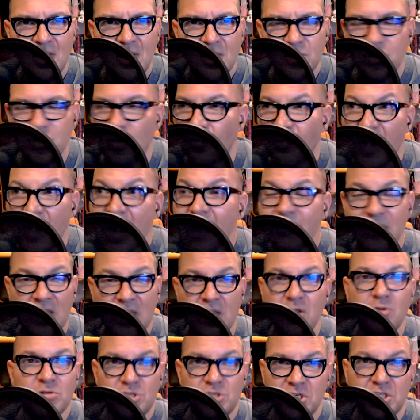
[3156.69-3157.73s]
So maybe
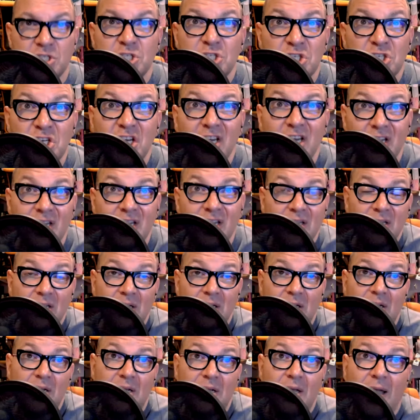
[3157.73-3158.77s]
you just cheat
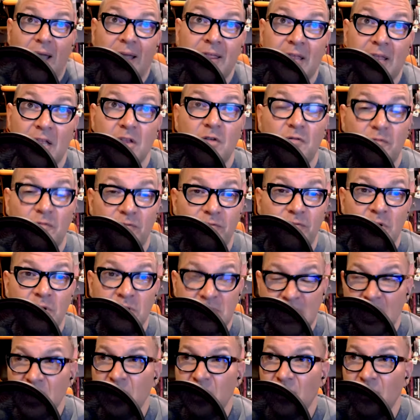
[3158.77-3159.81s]
and then you you
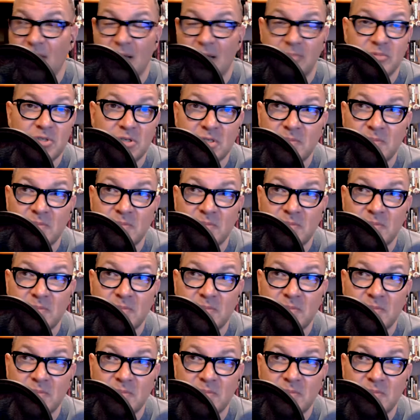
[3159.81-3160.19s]
take your lumps.